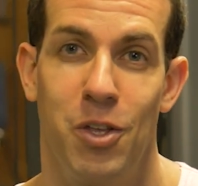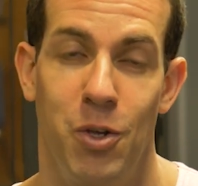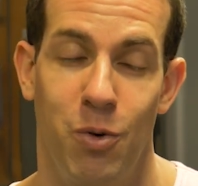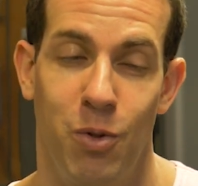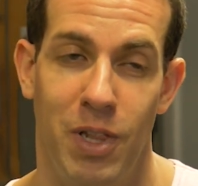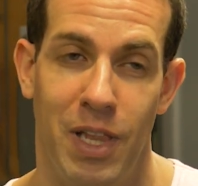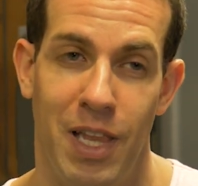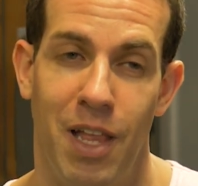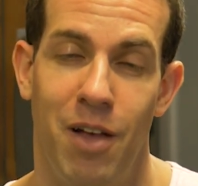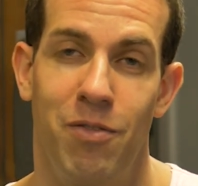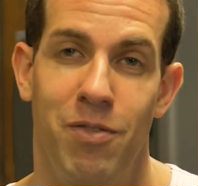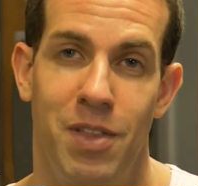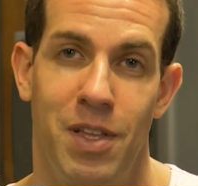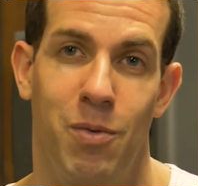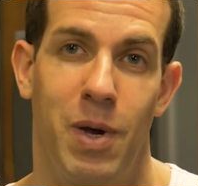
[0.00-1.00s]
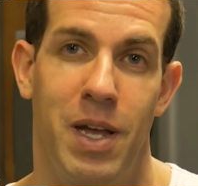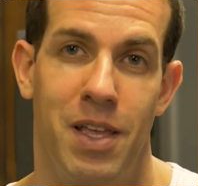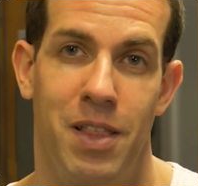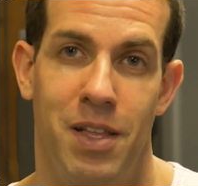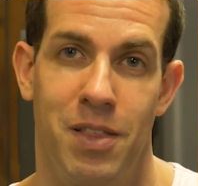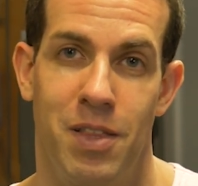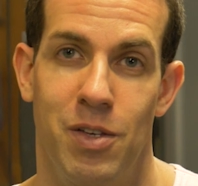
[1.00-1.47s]
You'll love the way
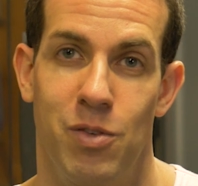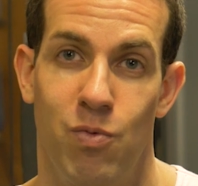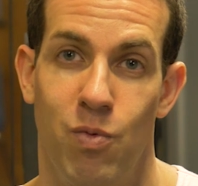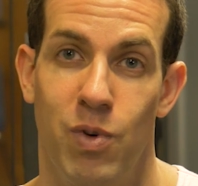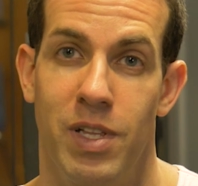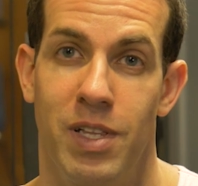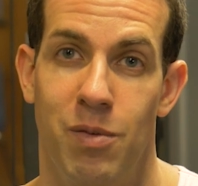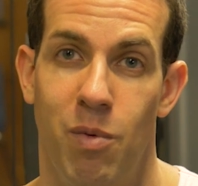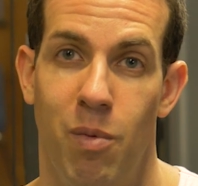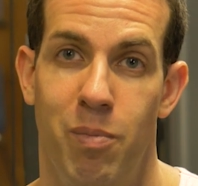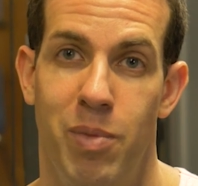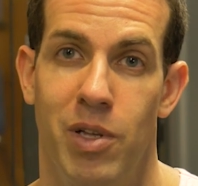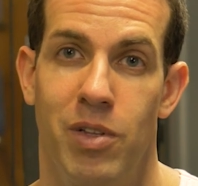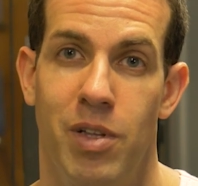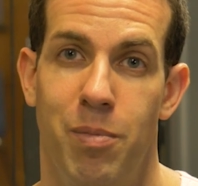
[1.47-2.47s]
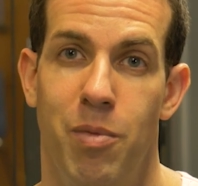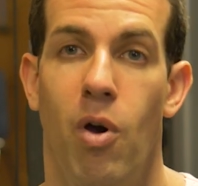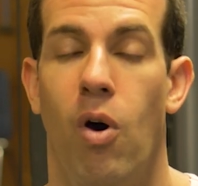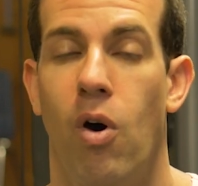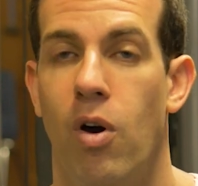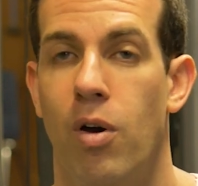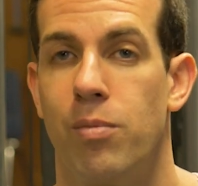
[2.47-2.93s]
that this really will build up
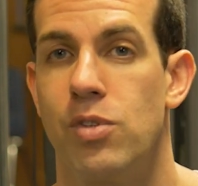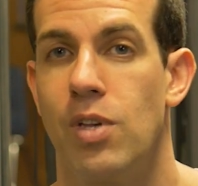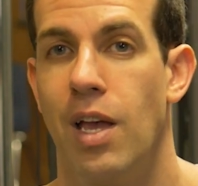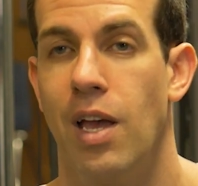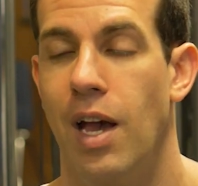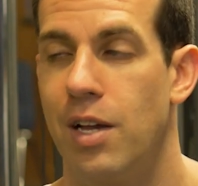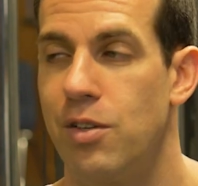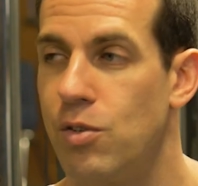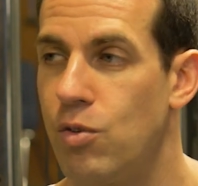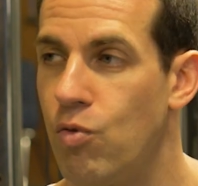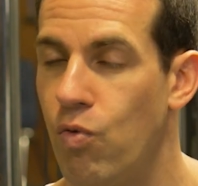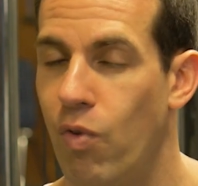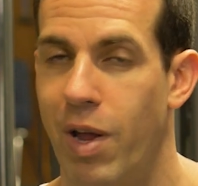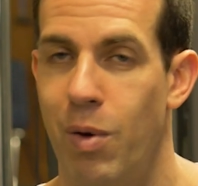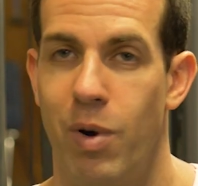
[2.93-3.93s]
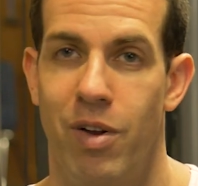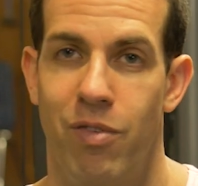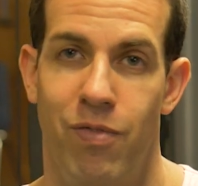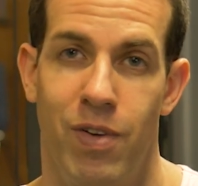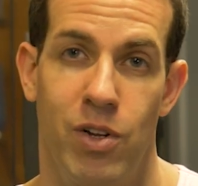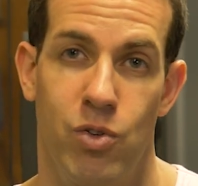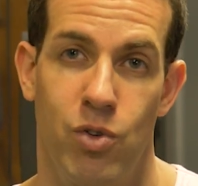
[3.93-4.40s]
your arms as a great way to
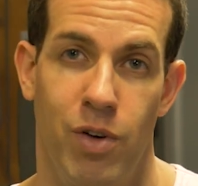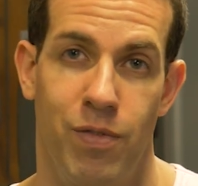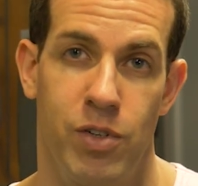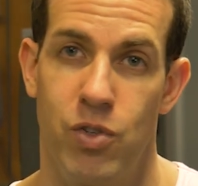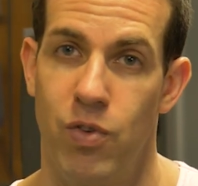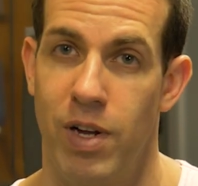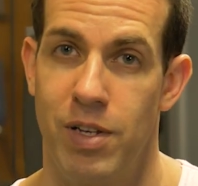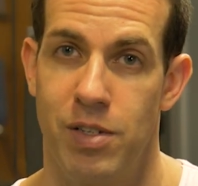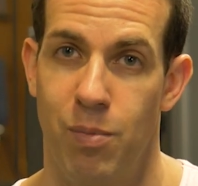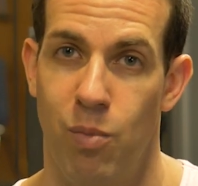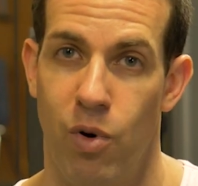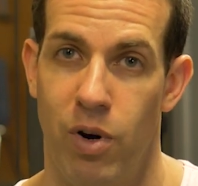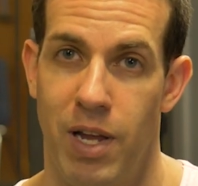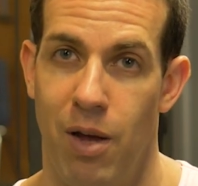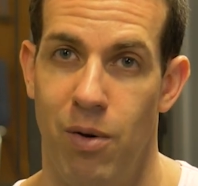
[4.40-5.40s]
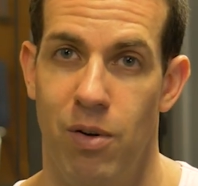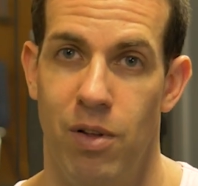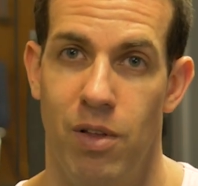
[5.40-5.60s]
finish off a tricep workout.